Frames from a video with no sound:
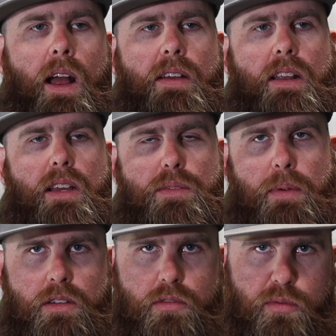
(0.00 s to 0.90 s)
I've had
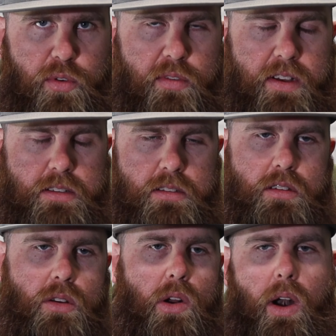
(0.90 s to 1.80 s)
experience with forward-facing
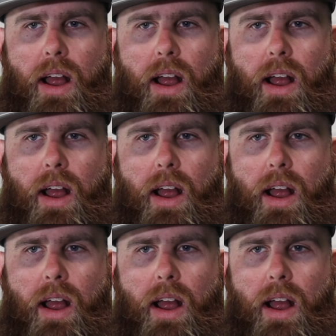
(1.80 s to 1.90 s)
sonar.